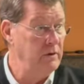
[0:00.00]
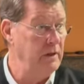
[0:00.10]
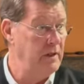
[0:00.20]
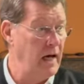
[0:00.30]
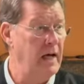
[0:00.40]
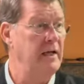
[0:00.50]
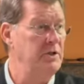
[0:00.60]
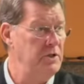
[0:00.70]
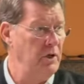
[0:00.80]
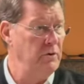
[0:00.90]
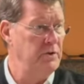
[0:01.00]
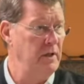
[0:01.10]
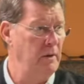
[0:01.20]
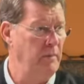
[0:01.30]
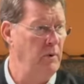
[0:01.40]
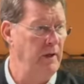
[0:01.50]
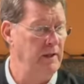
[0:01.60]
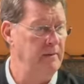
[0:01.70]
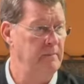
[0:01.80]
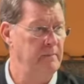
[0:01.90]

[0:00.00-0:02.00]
that God has chosen and appointed.